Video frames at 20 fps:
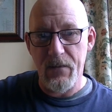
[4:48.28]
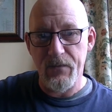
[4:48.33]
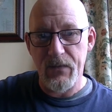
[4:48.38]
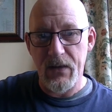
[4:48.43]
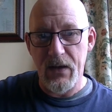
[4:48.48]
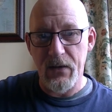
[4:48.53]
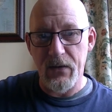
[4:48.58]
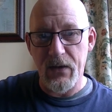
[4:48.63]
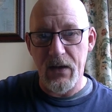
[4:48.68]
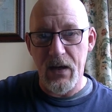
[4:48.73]

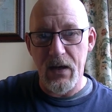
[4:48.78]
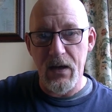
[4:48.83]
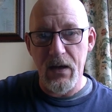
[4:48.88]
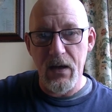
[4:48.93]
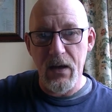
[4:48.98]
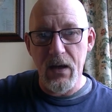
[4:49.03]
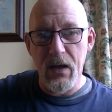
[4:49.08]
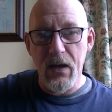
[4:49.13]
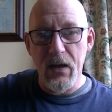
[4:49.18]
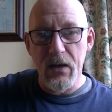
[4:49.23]
Okay,
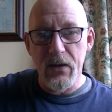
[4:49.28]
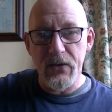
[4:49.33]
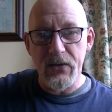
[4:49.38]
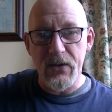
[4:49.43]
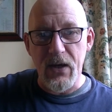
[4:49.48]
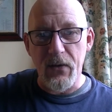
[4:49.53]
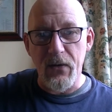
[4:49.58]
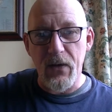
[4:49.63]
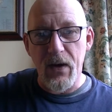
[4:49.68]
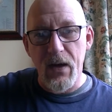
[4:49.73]

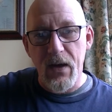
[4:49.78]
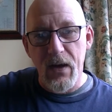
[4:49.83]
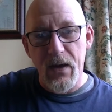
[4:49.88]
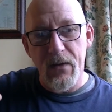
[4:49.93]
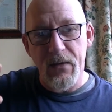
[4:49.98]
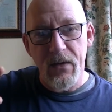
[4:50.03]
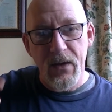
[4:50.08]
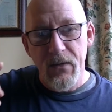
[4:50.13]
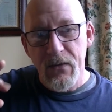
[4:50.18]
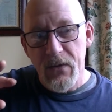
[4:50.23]
so
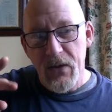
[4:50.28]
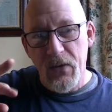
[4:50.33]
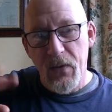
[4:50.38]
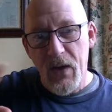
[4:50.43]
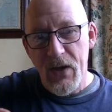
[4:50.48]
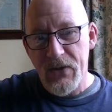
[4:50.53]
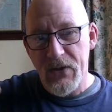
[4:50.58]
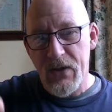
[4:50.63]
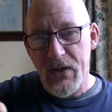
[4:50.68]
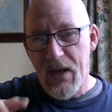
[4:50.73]
the
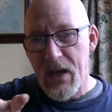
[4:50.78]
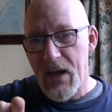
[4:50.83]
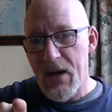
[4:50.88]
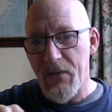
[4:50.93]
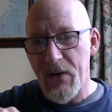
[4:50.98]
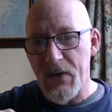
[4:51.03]
question here